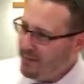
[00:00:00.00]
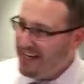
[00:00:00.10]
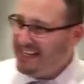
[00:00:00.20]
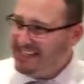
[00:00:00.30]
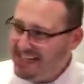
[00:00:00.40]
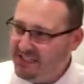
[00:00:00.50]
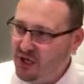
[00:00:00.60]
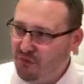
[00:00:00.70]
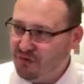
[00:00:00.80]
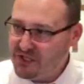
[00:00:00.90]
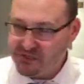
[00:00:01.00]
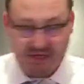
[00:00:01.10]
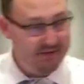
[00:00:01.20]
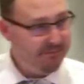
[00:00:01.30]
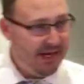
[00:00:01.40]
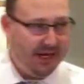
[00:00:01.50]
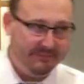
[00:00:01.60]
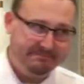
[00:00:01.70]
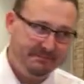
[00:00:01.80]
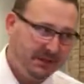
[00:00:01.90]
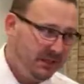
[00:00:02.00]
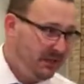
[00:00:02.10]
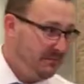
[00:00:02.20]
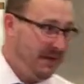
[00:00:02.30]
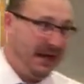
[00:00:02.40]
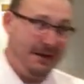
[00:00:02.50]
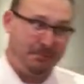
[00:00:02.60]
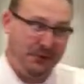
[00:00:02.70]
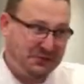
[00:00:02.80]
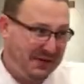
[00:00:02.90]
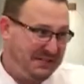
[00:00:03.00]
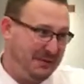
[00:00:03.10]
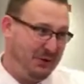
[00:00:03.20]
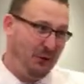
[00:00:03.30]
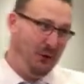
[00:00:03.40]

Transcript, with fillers: He didn't go frustrated. Man, man, that'll preach right there, Brother